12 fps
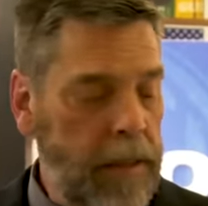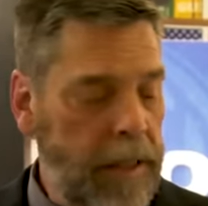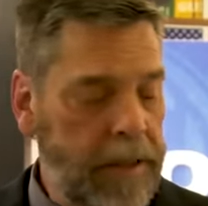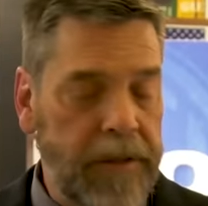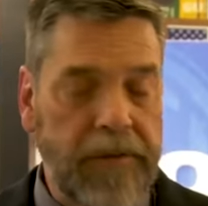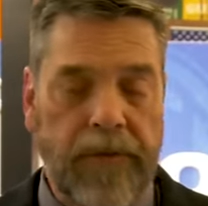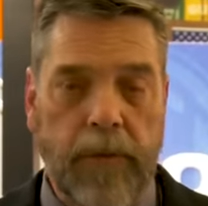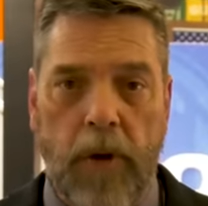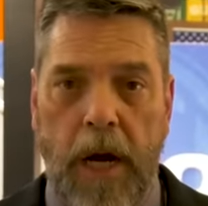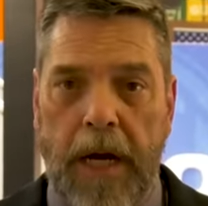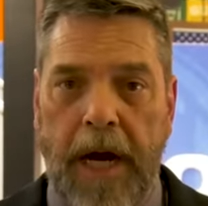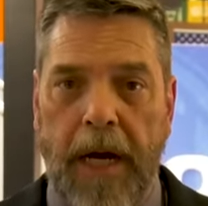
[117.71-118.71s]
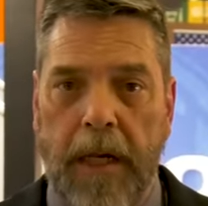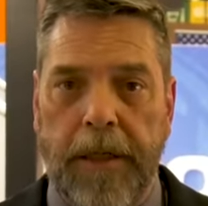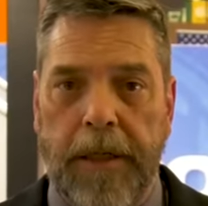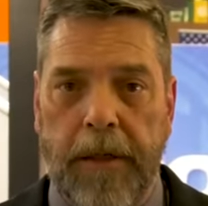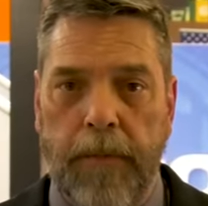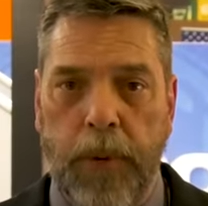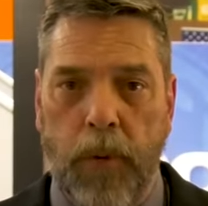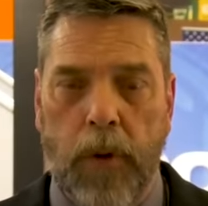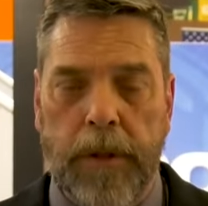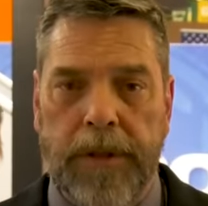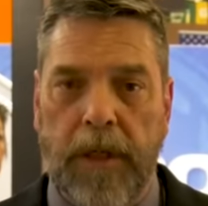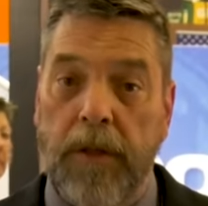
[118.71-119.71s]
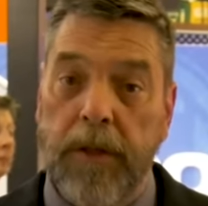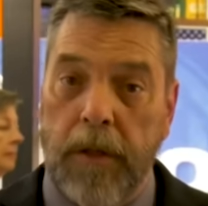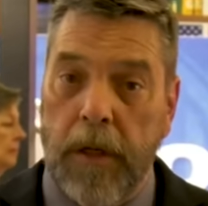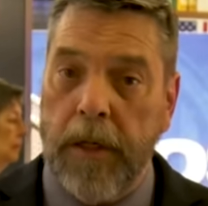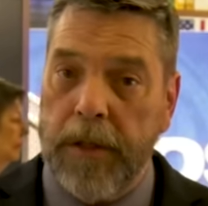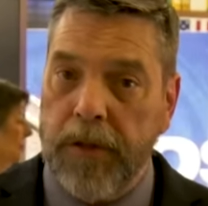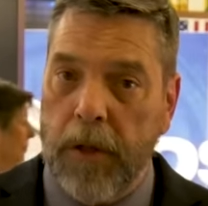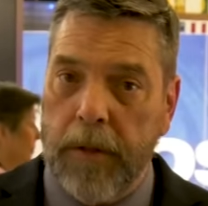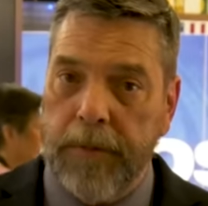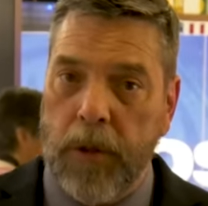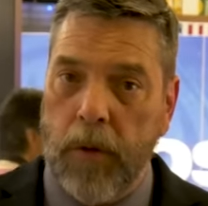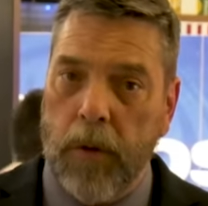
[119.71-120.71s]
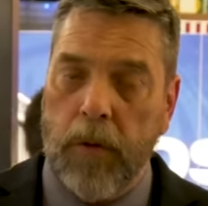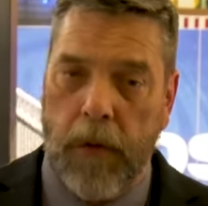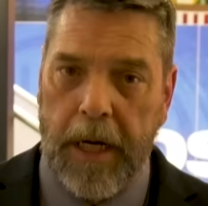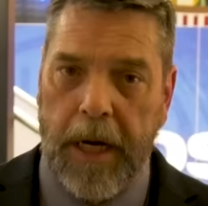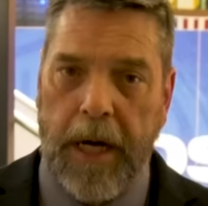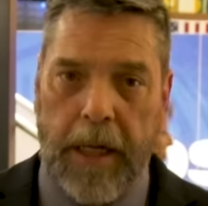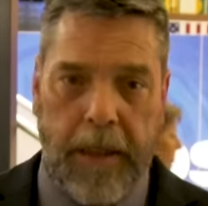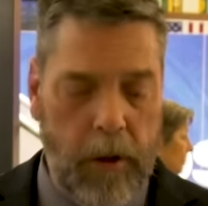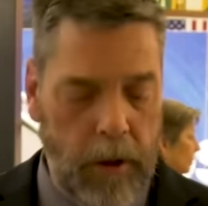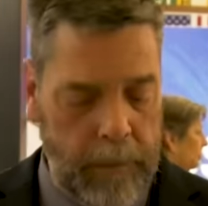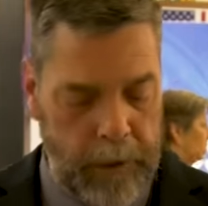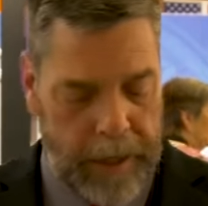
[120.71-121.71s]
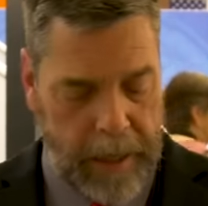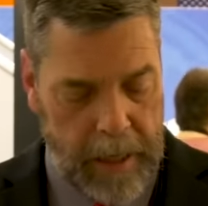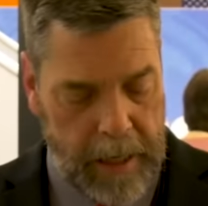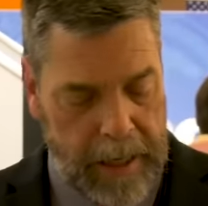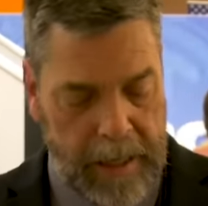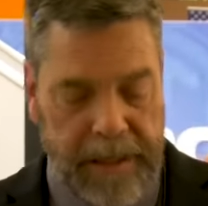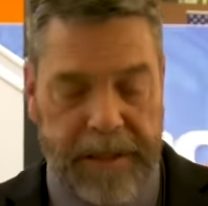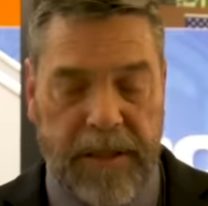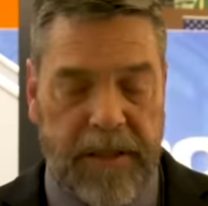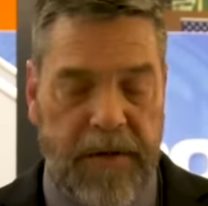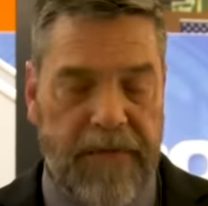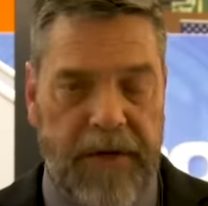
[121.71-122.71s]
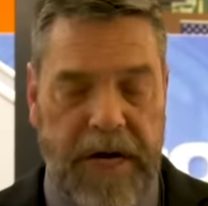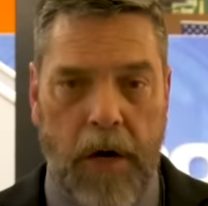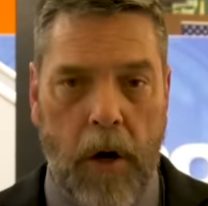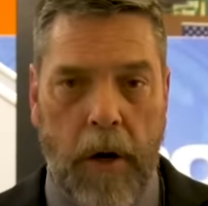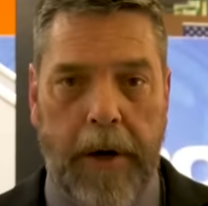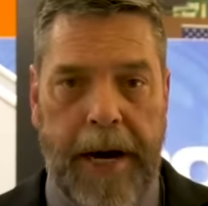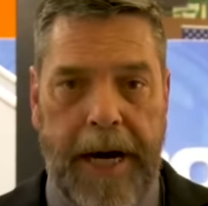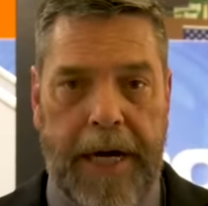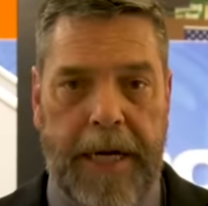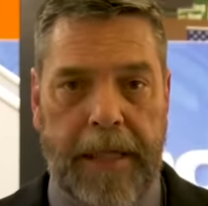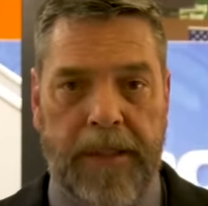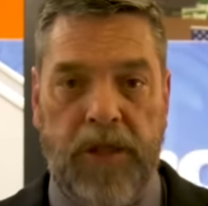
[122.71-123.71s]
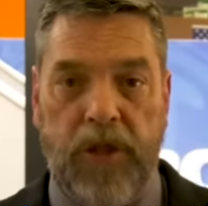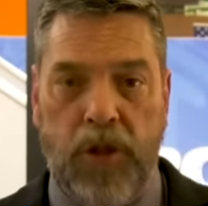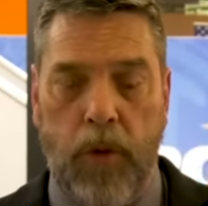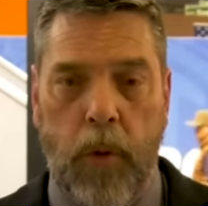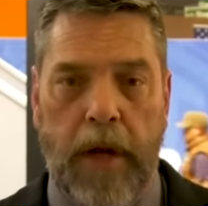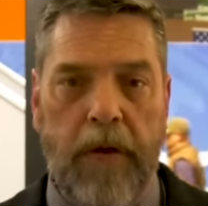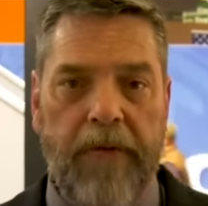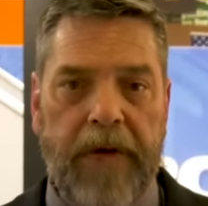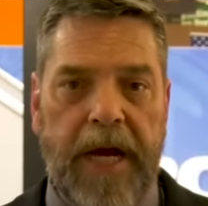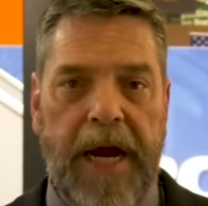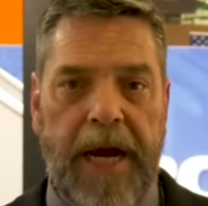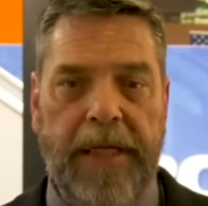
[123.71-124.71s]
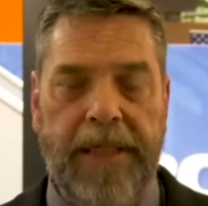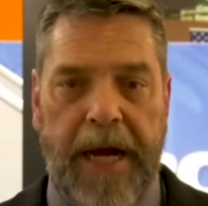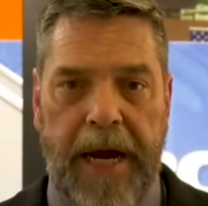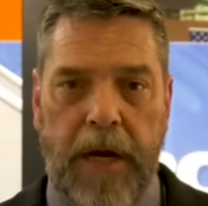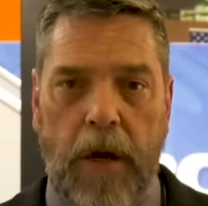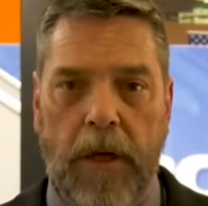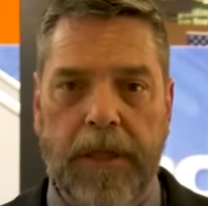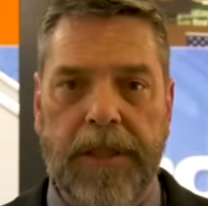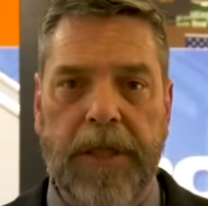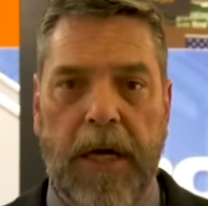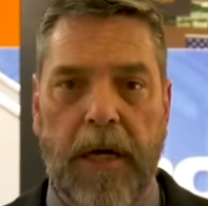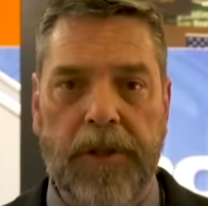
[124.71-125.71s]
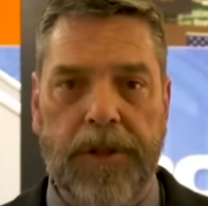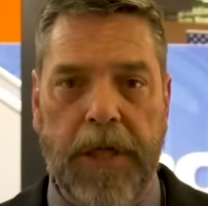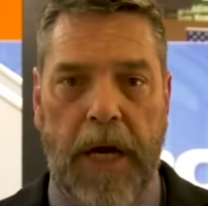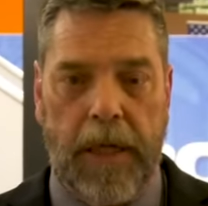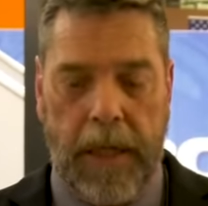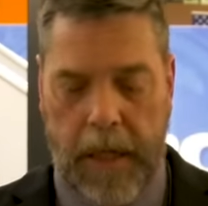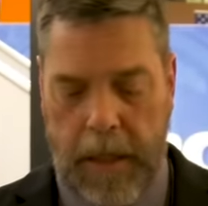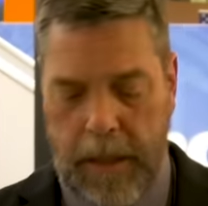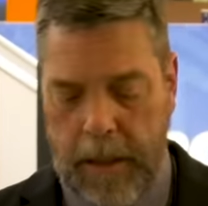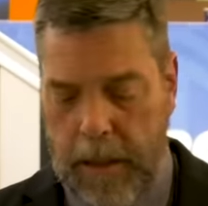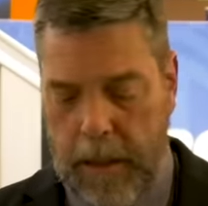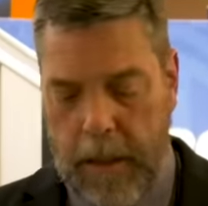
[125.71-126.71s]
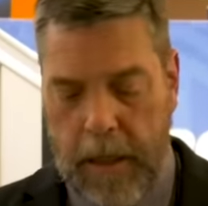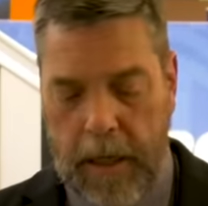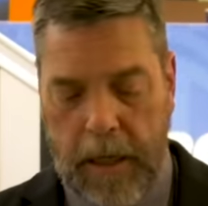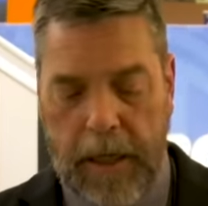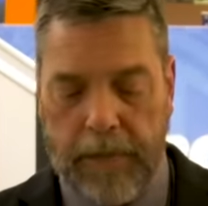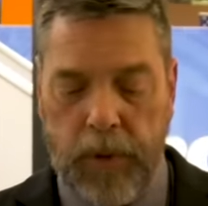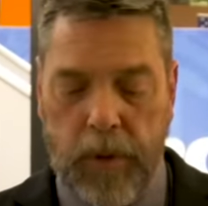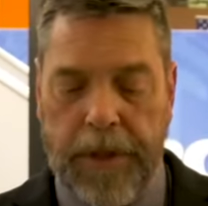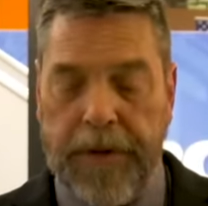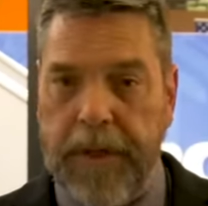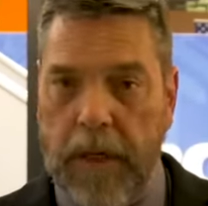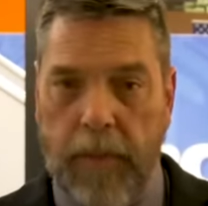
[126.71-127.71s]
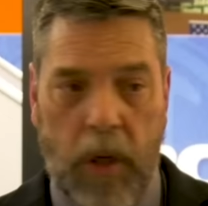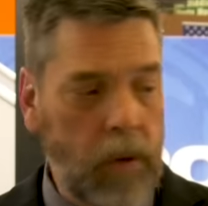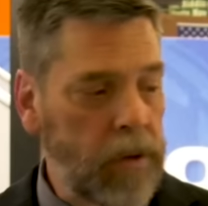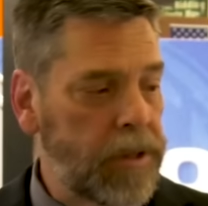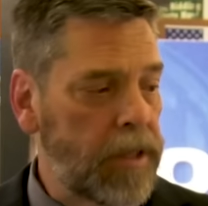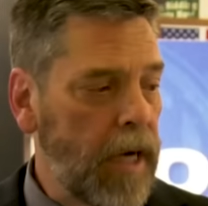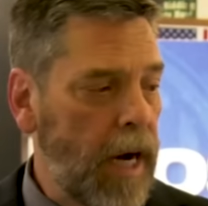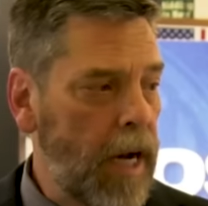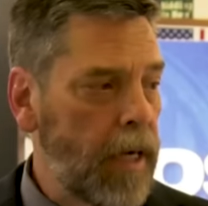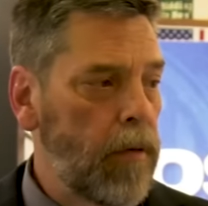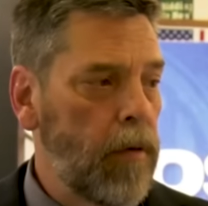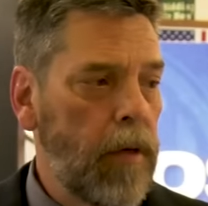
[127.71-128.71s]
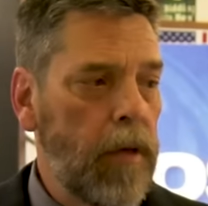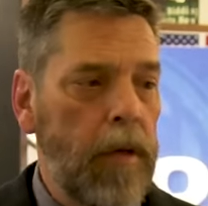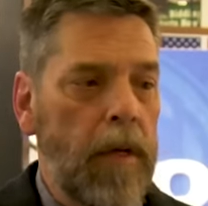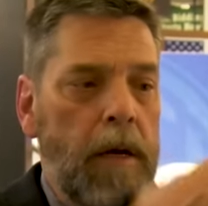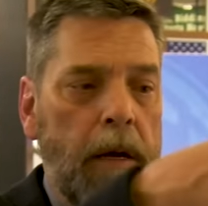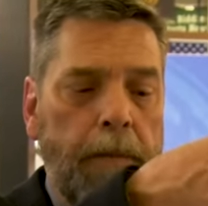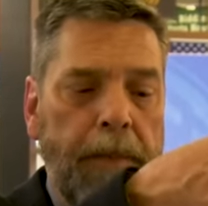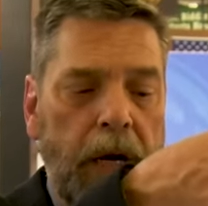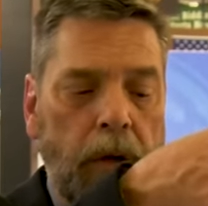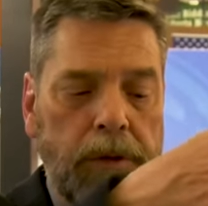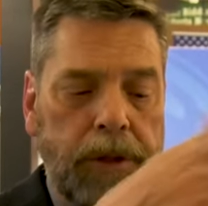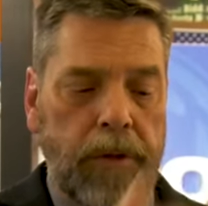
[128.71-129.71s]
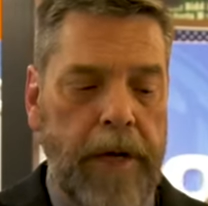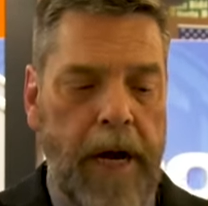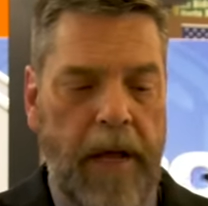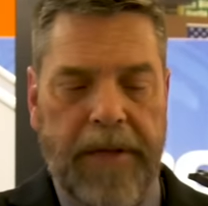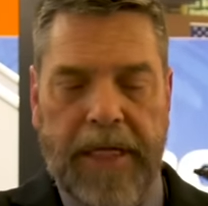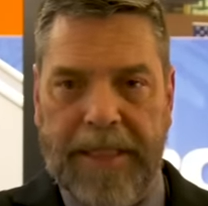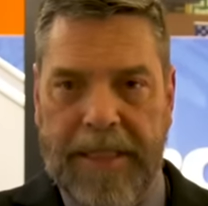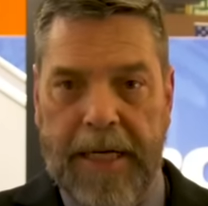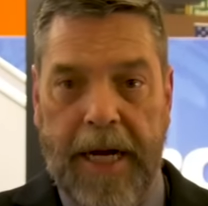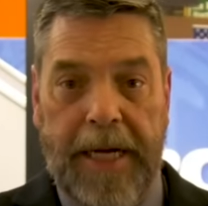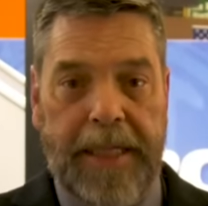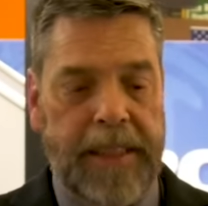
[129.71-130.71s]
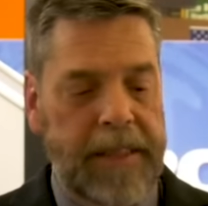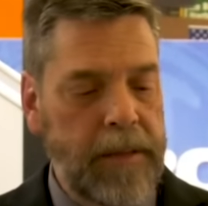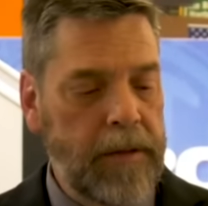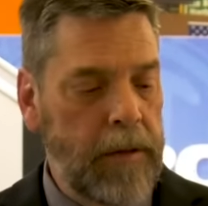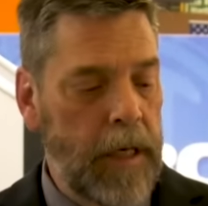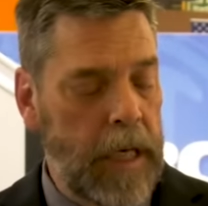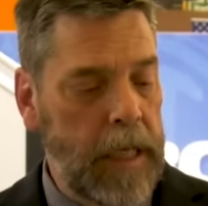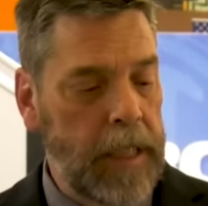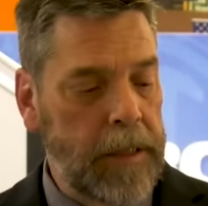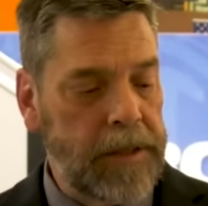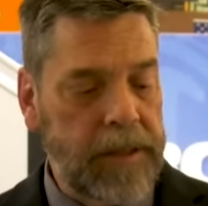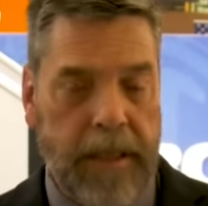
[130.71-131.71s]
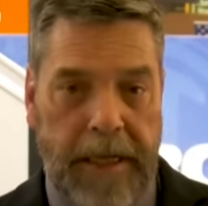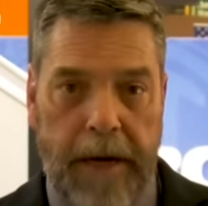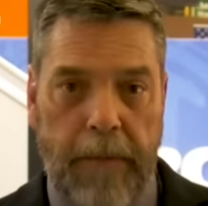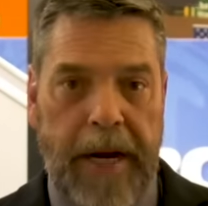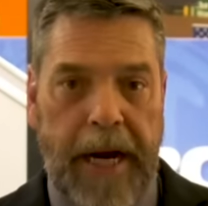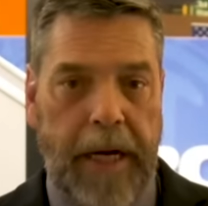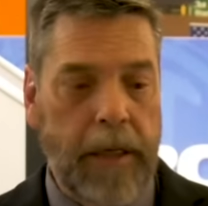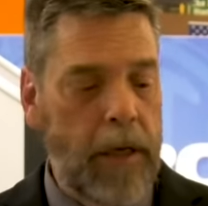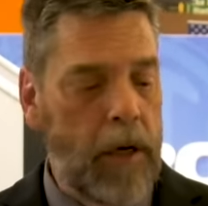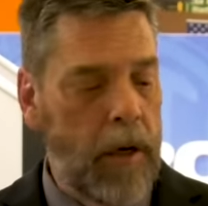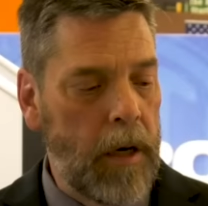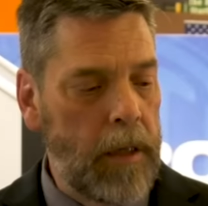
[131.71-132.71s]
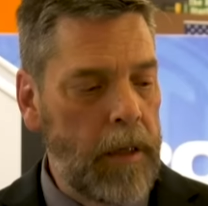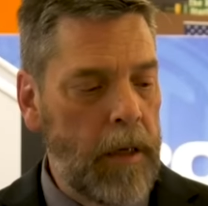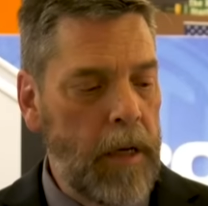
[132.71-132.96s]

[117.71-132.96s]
This is from Rock Island Imports, also known as Armscor, Island Armory. This is the VR80. It's a 12 gauge AR style shotgun. Comes with a thumb hole stock, barrel shroud, this nice uh, slim handguard.